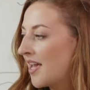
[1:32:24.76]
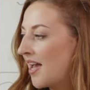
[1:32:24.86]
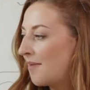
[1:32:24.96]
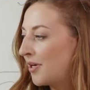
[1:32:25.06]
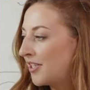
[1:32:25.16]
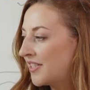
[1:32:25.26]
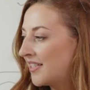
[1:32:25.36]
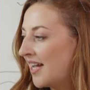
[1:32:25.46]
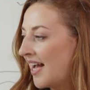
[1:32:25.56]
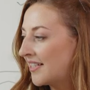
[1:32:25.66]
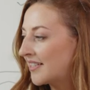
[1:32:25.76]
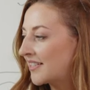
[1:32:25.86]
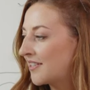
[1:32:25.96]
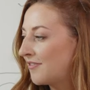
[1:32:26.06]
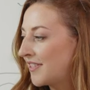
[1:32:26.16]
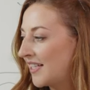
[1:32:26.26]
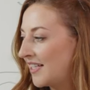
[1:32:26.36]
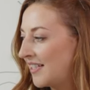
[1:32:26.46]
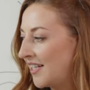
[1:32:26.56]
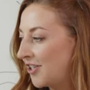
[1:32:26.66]
a person asks the
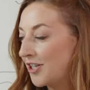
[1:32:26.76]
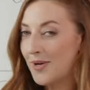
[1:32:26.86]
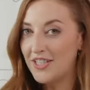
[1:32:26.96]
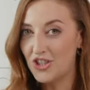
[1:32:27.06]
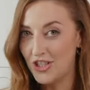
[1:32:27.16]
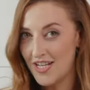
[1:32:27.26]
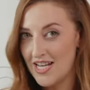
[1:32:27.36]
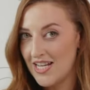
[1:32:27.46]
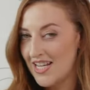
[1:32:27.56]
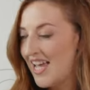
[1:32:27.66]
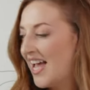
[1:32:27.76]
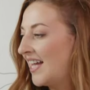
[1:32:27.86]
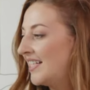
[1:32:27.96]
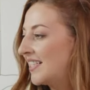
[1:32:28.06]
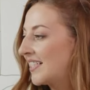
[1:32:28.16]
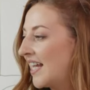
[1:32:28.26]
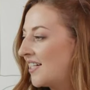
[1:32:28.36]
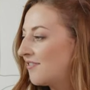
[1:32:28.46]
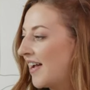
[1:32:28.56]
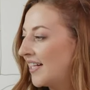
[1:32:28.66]
facilitator a question, and instead
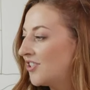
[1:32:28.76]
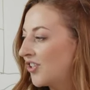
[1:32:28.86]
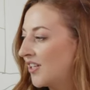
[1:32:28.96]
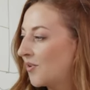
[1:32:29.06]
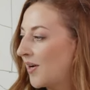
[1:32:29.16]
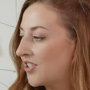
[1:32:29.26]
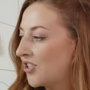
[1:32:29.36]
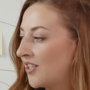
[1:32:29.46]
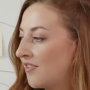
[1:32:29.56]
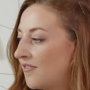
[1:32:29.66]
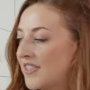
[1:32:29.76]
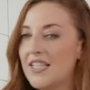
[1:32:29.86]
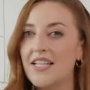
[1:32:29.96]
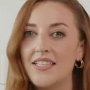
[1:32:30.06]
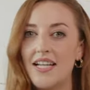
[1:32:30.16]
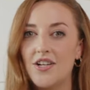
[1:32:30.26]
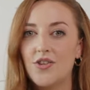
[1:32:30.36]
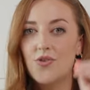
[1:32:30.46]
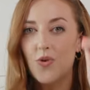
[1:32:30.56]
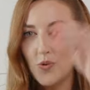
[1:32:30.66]
of answering the question, the facilitator
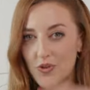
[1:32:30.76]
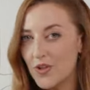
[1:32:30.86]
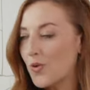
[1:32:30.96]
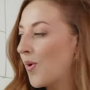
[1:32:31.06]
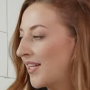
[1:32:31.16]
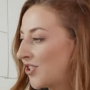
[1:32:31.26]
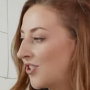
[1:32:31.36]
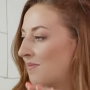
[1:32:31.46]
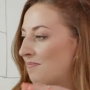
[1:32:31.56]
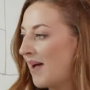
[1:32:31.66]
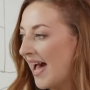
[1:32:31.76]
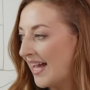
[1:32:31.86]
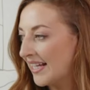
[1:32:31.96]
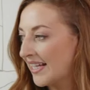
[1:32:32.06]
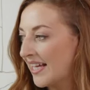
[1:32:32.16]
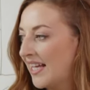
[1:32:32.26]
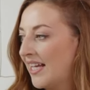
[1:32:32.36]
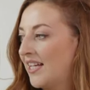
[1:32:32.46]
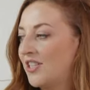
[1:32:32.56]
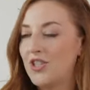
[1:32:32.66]
throws the question back
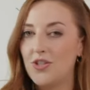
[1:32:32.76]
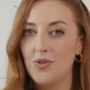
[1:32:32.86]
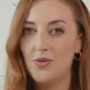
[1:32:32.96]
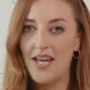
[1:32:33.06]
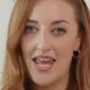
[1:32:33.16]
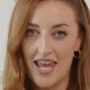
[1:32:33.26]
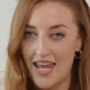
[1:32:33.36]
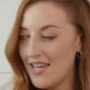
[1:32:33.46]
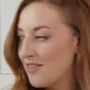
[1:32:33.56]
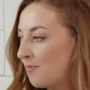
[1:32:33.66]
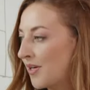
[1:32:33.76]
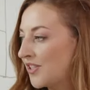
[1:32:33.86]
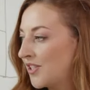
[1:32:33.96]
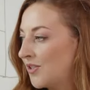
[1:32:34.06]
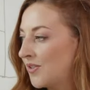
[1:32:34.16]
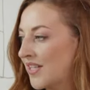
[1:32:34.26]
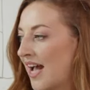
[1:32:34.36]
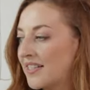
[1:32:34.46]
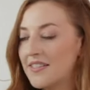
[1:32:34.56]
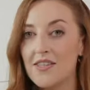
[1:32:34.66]
to A, the person who has
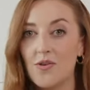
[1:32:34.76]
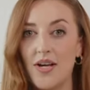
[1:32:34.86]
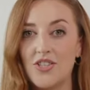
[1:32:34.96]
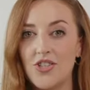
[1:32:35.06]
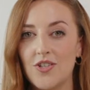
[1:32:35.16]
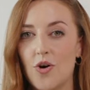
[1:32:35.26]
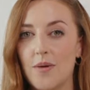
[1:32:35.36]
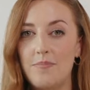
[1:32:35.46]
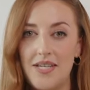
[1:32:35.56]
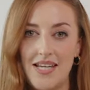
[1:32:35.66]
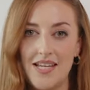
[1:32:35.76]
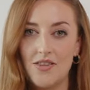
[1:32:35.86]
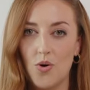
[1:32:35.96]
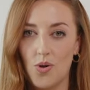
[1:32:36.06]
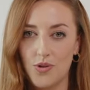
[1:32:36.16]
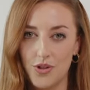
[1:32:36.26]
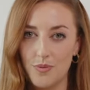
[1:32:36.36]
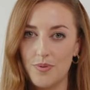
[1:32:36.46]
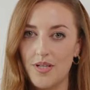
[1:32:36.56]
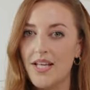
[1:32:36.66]
asked the question, or B, the whole
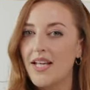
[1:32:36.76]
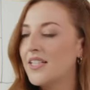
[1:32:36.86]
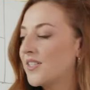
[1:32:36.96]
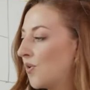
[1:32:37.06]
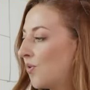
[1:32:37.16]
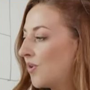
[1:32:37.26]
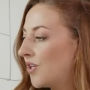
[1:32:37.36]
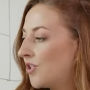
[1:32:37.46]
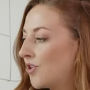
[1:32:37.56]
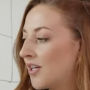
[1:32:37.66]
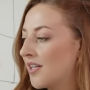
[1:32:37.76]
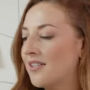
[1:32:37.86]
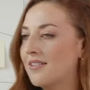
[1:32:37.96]
group. So you're